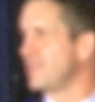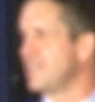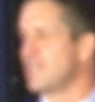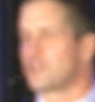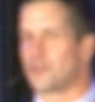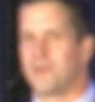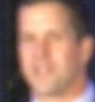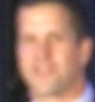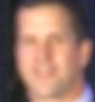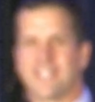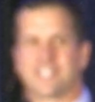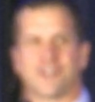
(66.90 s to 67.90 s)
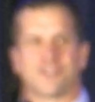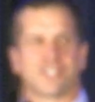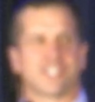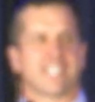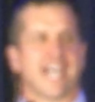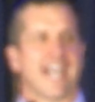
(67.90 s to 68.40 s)
So many things in our
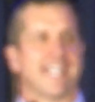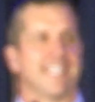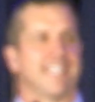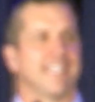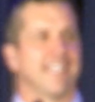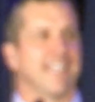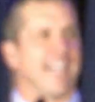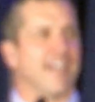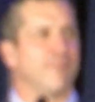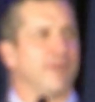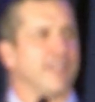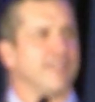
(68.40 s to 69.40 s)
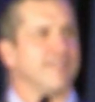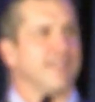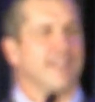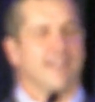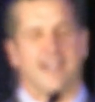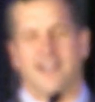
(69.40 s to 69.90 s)
society have been,
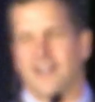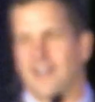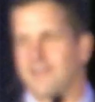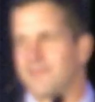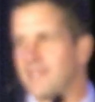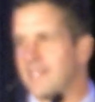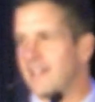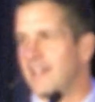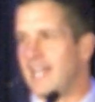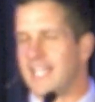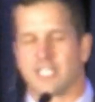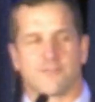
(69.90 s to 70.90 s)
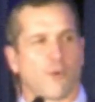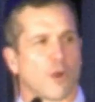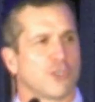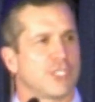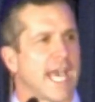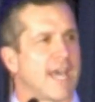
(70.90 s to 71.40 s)
I guess,
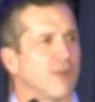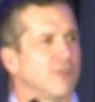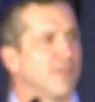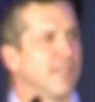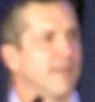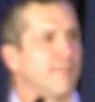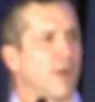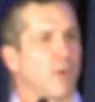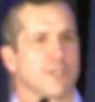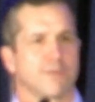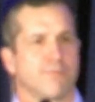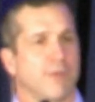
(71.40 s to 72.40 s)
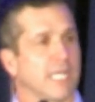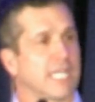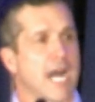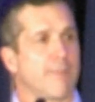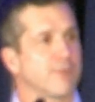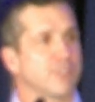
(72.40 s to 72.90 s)
foreshadowed by what's been
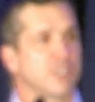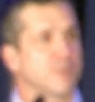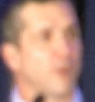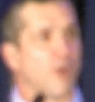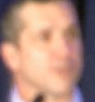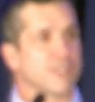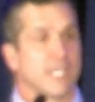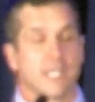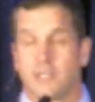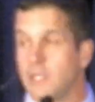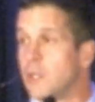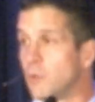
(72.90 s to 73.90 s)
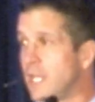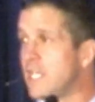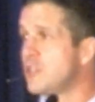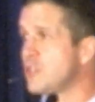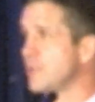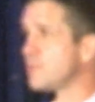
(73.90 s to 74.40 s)
accomplished in sports. In
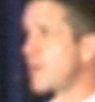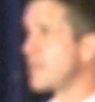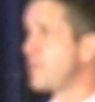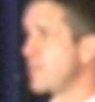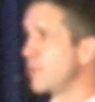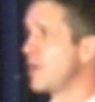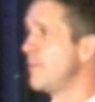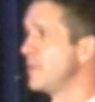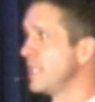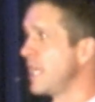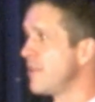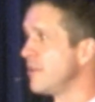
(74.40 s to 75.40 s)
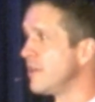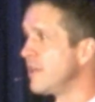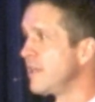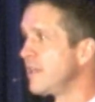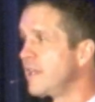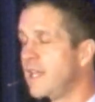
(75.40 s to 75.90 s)
relationships, right? People coming together
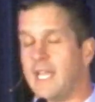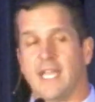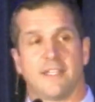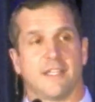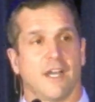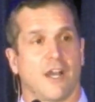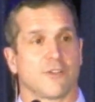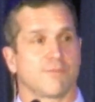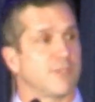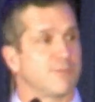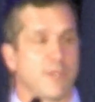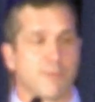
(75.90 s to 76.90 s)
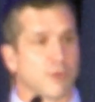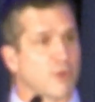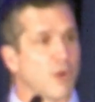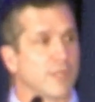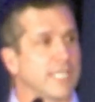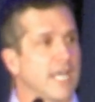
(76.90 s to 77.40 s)
and are just people
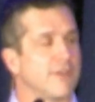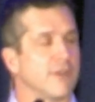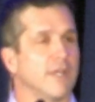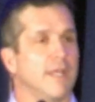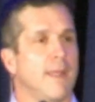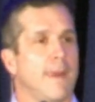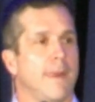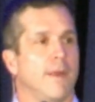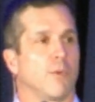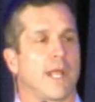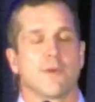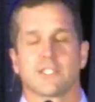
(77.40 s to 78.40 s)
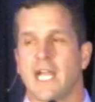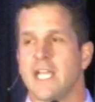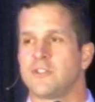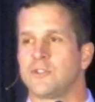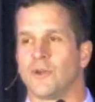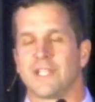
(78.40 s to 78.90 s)
growing together. When I was in high
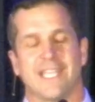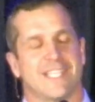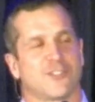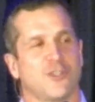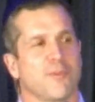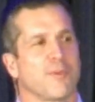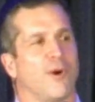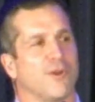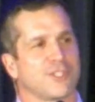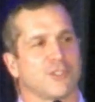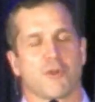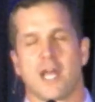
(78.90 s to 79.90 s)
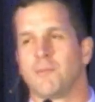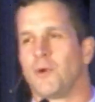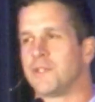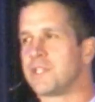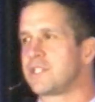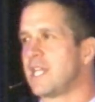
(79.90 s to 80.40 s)
school, the Super Bowl is incredible
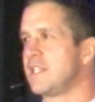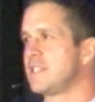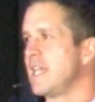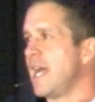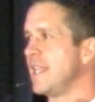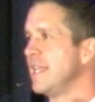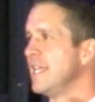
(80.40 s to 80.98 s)
in the sense that